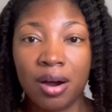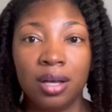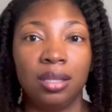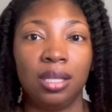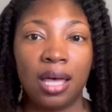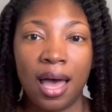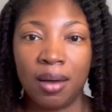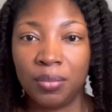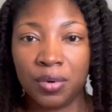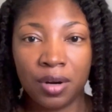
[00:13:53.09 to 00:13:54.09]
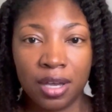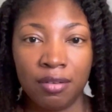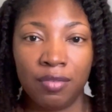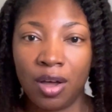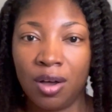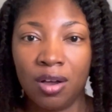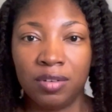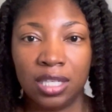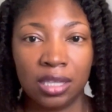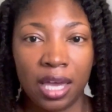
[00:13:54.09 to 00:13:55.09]
are a lot more involved
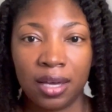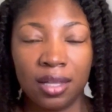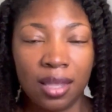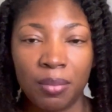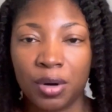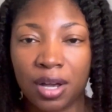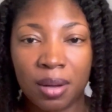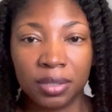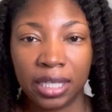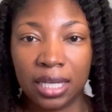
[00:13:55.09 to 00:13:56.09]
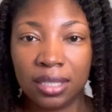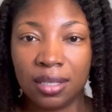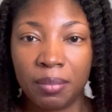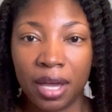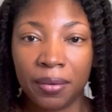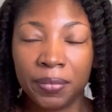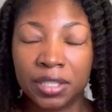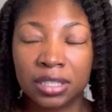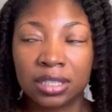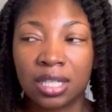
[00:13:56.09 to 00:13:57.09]
and like a lot more complicated than mine
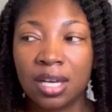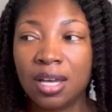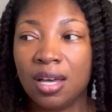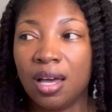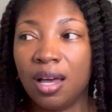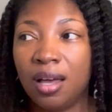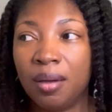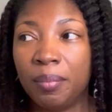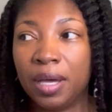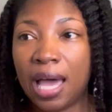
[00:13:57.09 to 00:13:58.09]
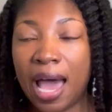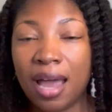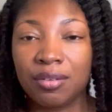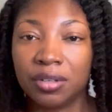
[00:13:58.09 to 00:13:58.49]
was. But I